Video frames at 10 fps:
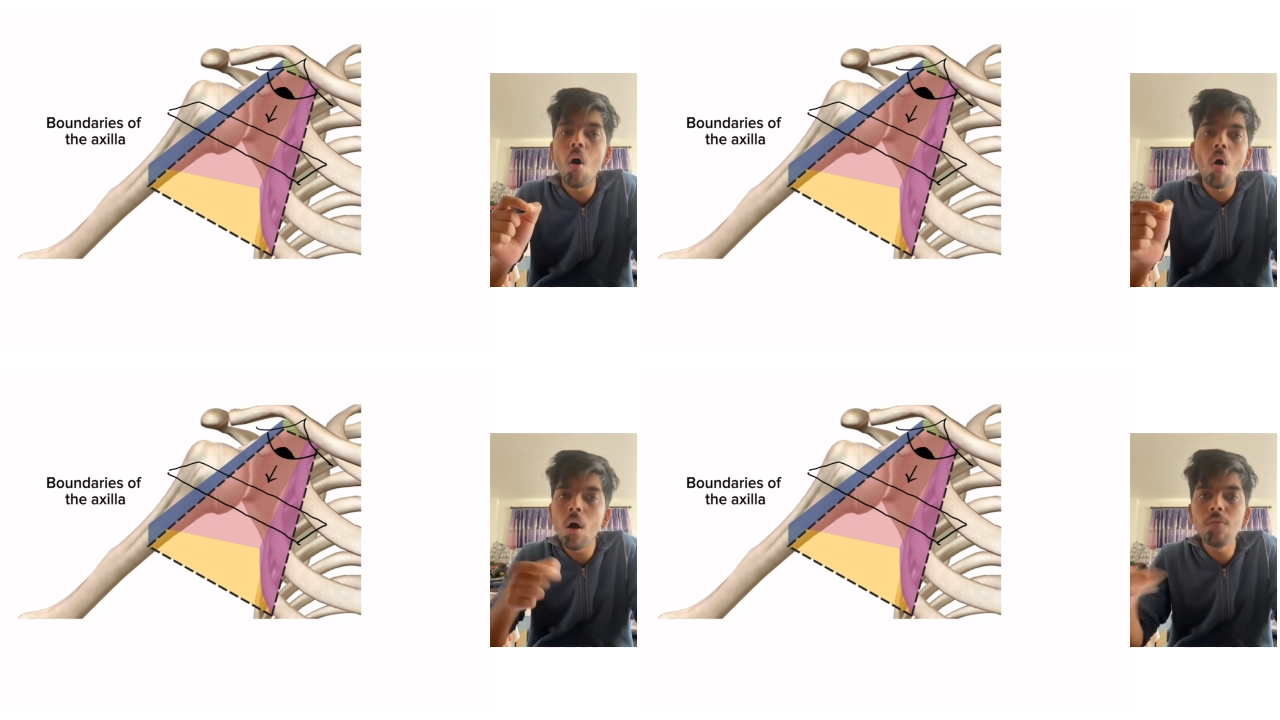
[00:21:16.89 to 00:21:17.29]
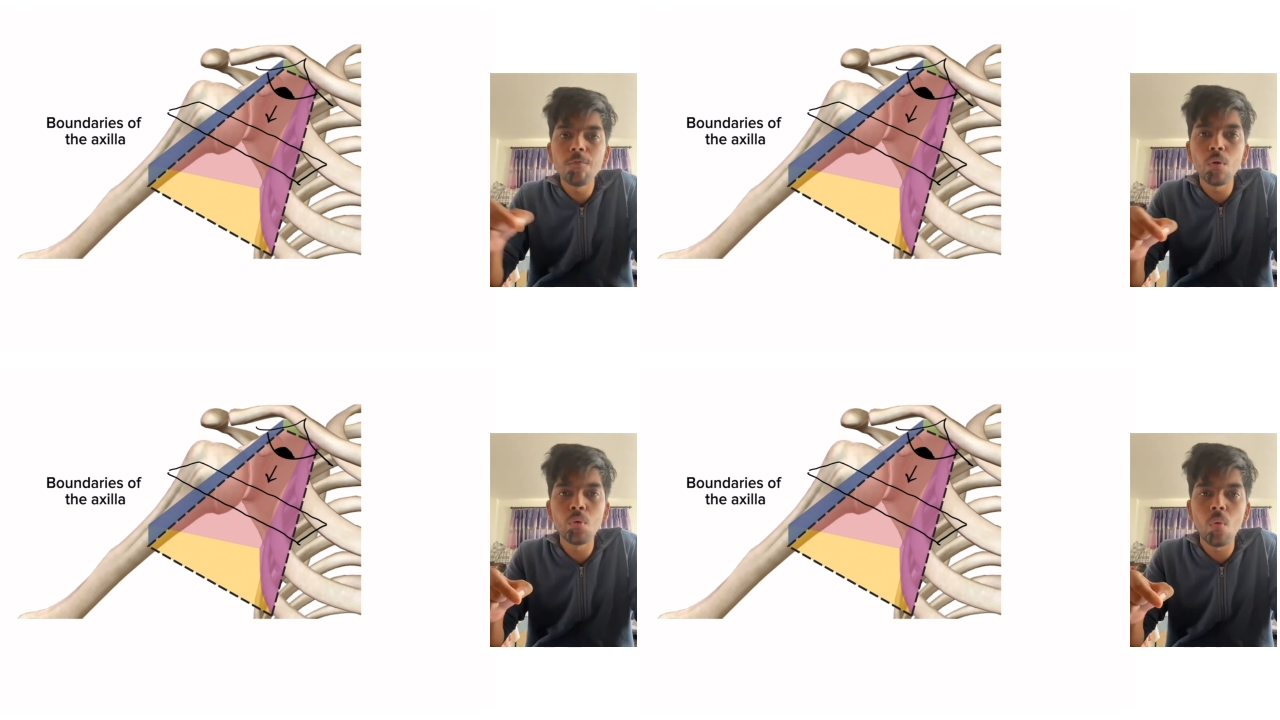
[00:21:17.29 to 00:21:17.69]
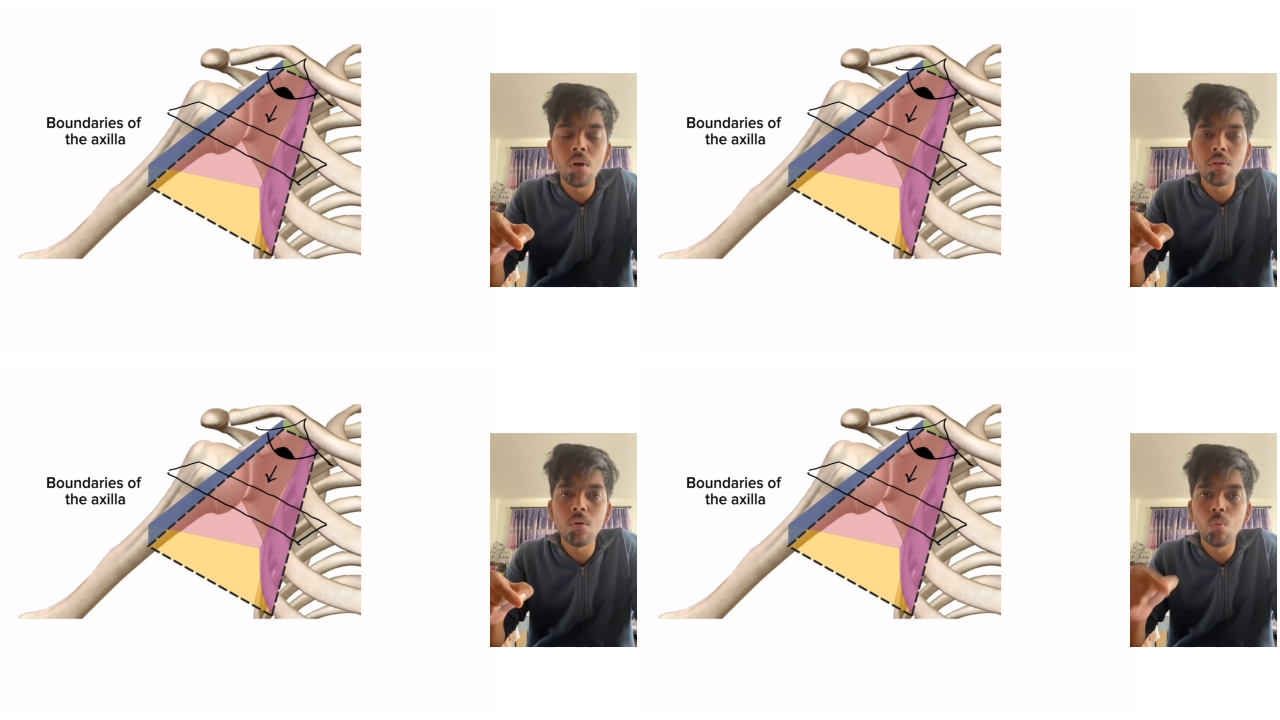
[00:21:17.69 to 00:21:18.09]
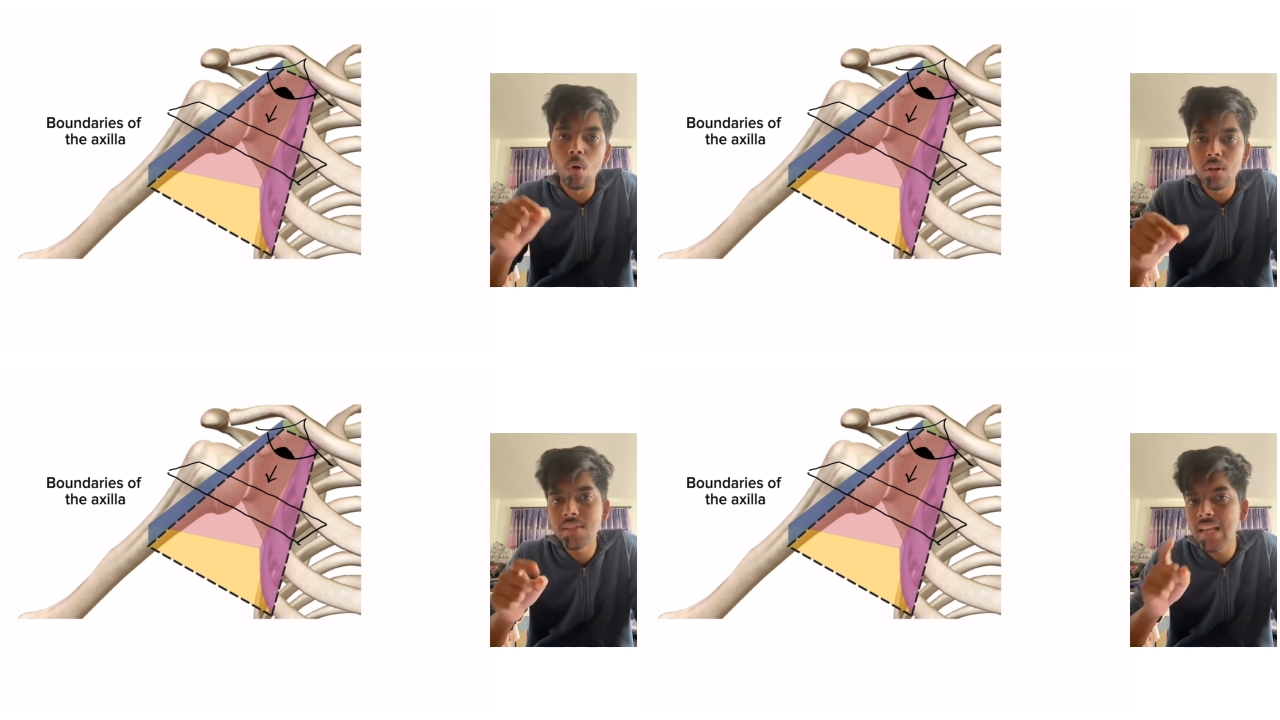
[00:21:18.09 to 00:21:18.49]
all four
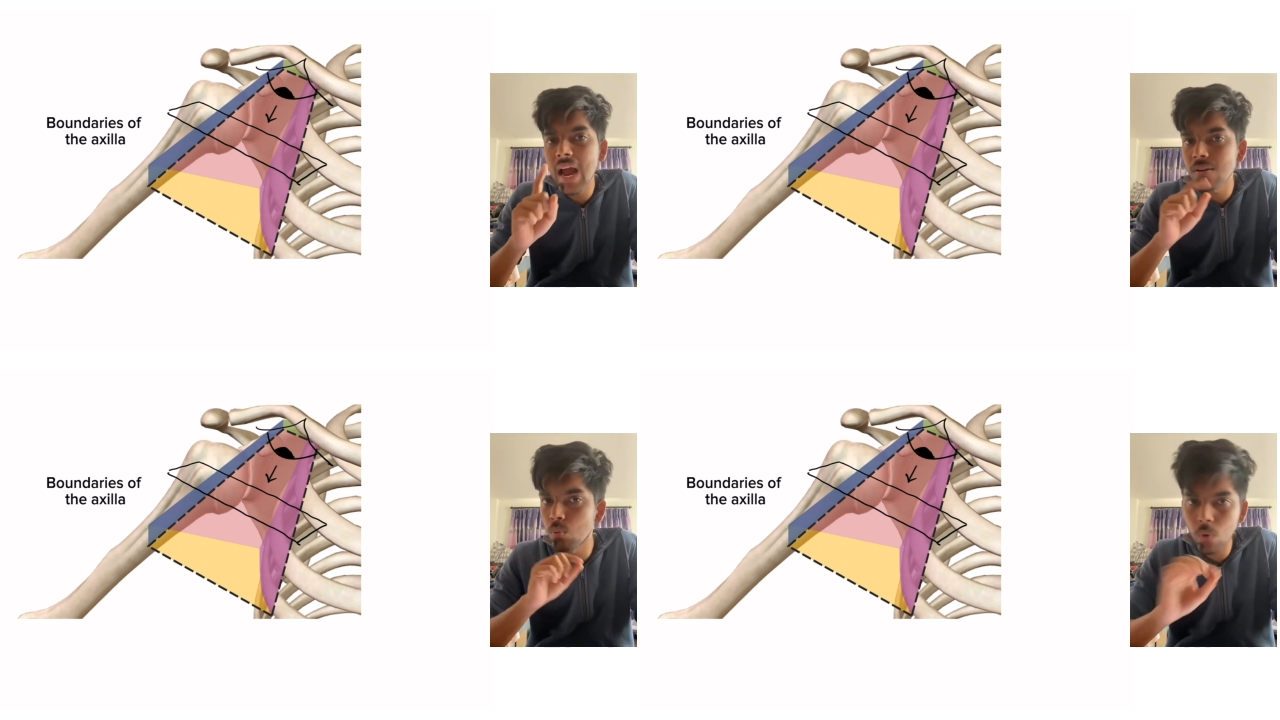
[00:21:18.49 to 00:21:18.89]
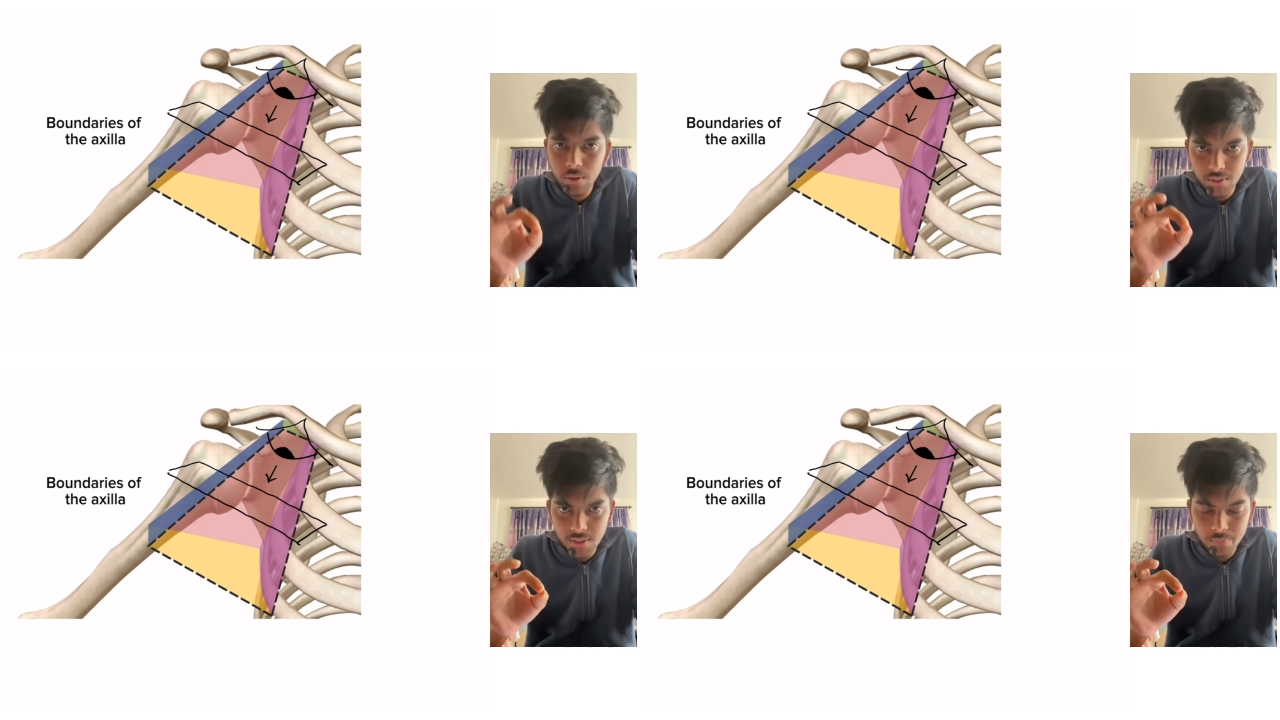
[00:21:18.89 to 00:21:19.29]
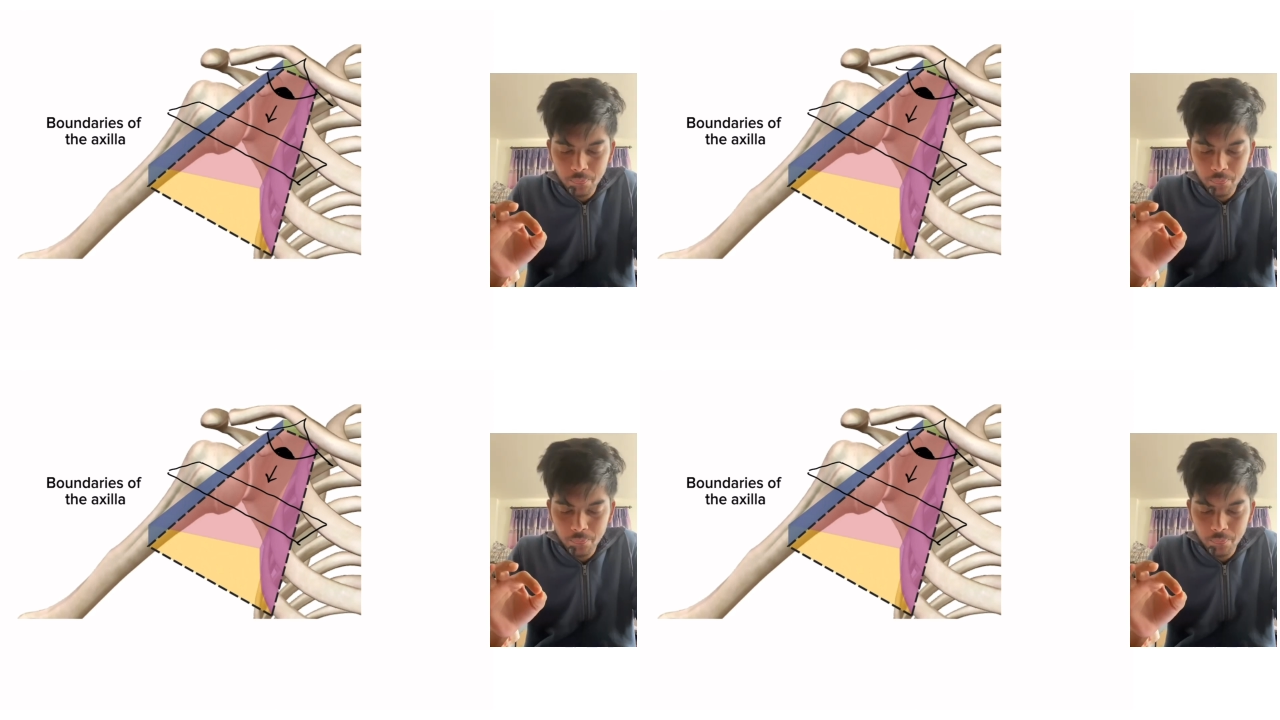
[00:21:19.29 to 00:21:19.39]
walls at once.